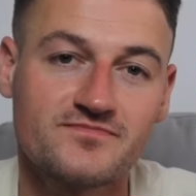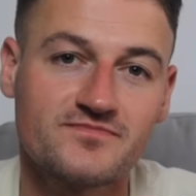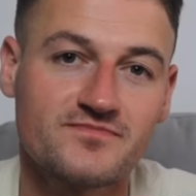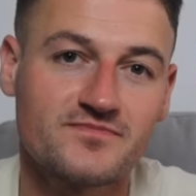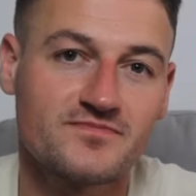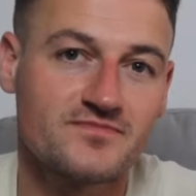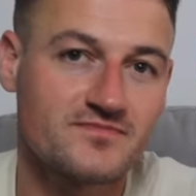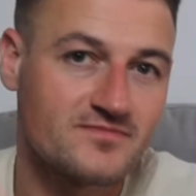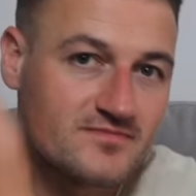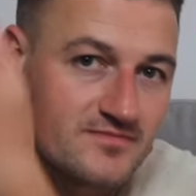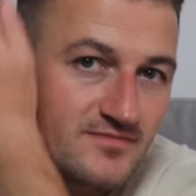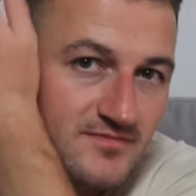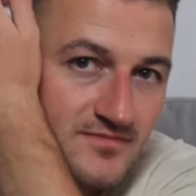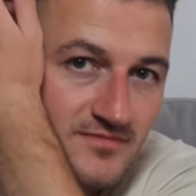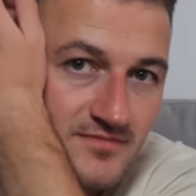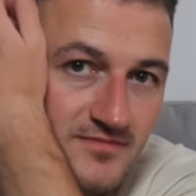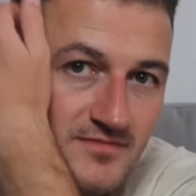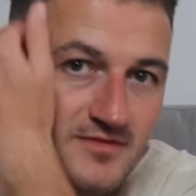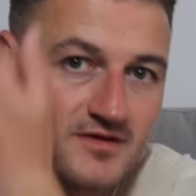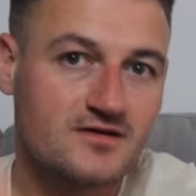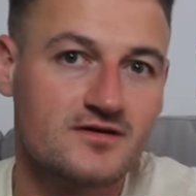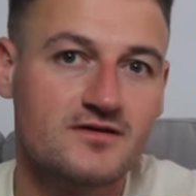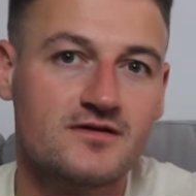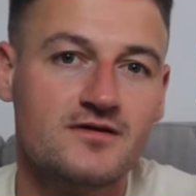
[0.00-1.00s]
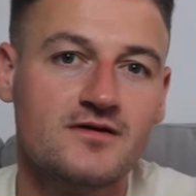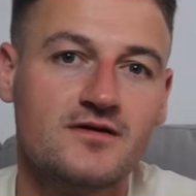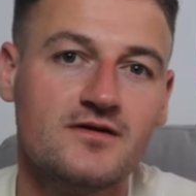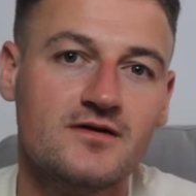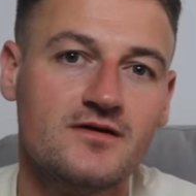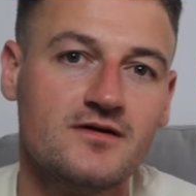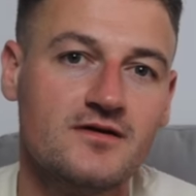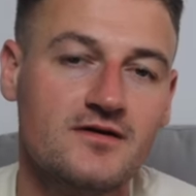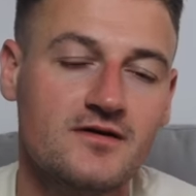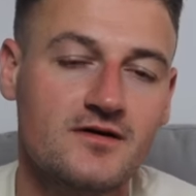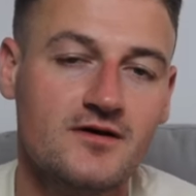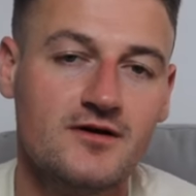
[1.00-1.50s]

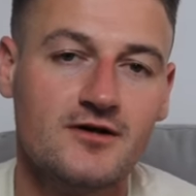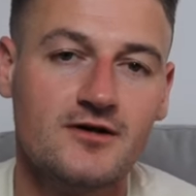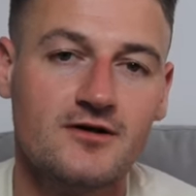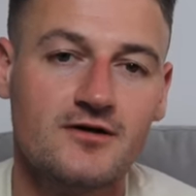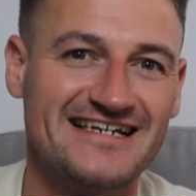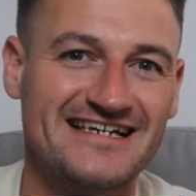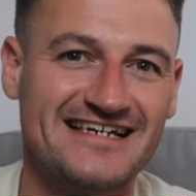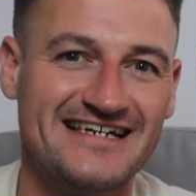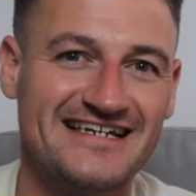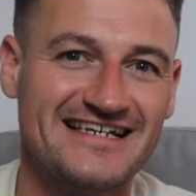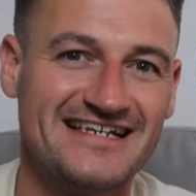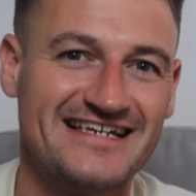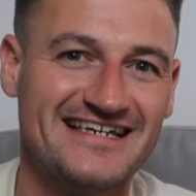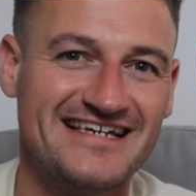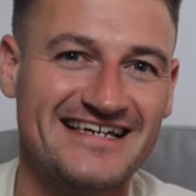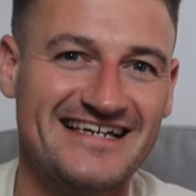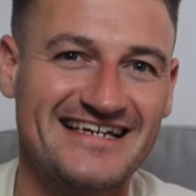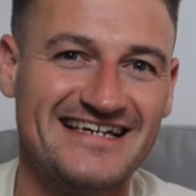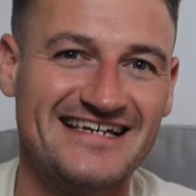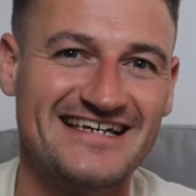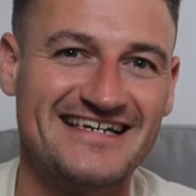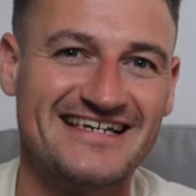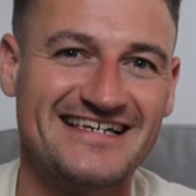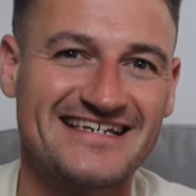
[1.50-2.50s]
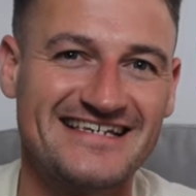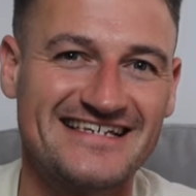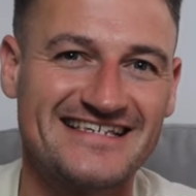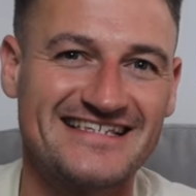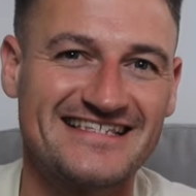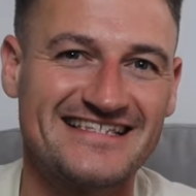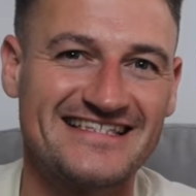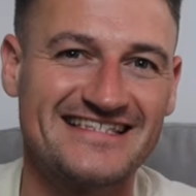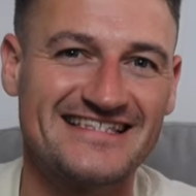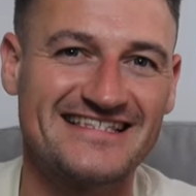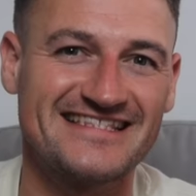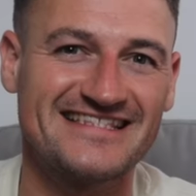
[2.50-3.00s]

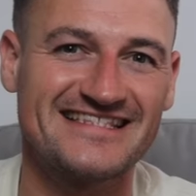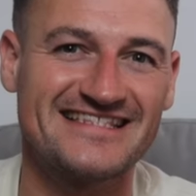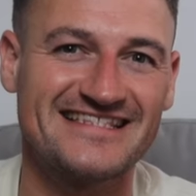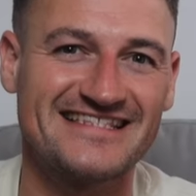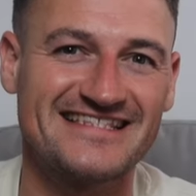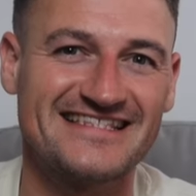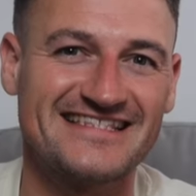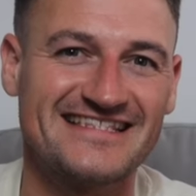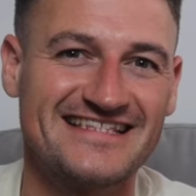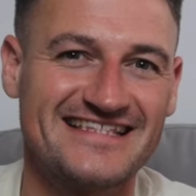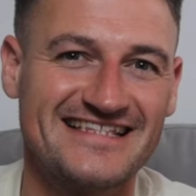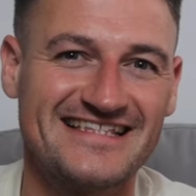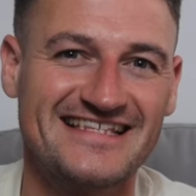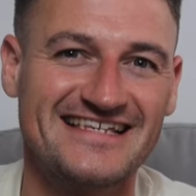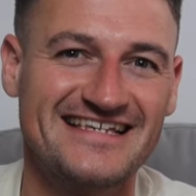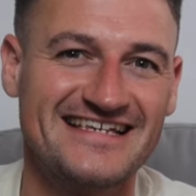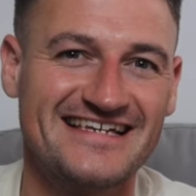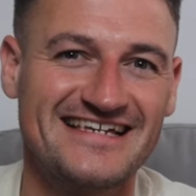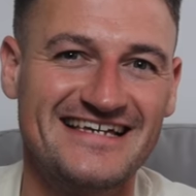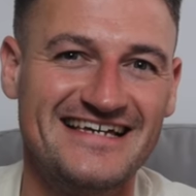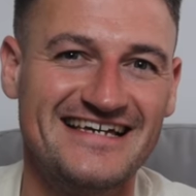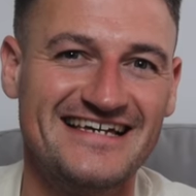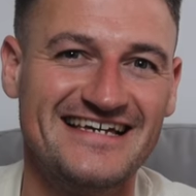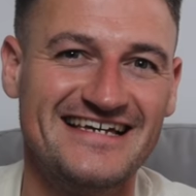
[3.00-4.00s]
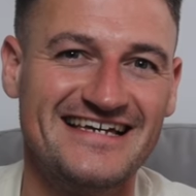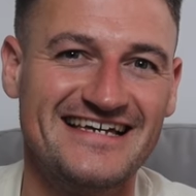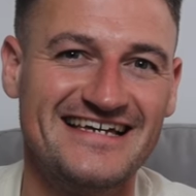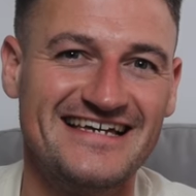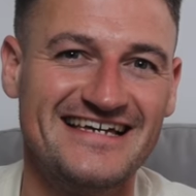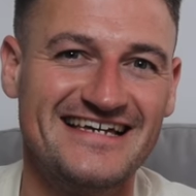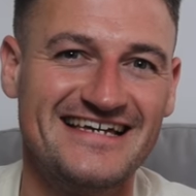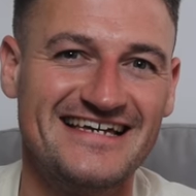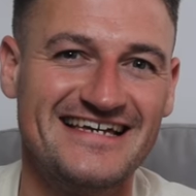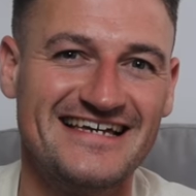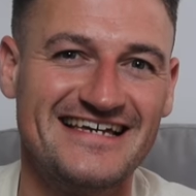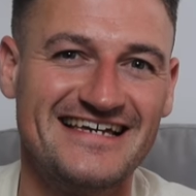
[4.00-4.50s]

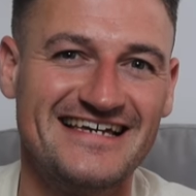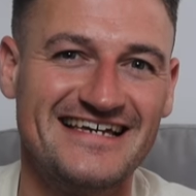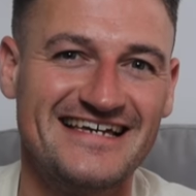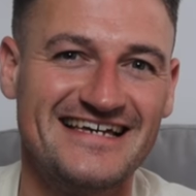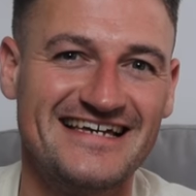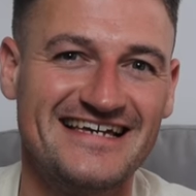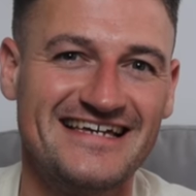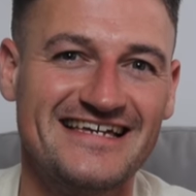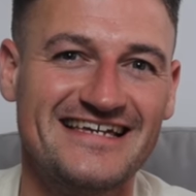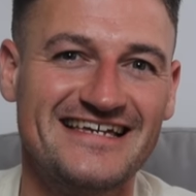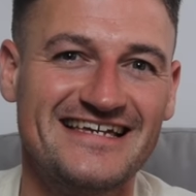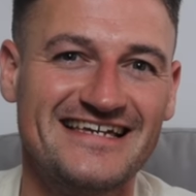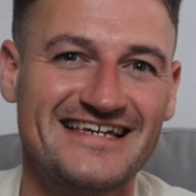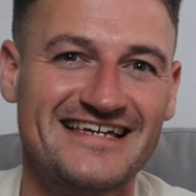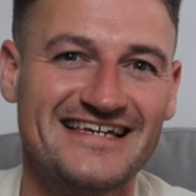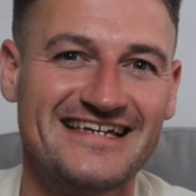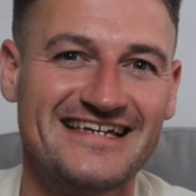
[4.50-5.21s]
[no speech]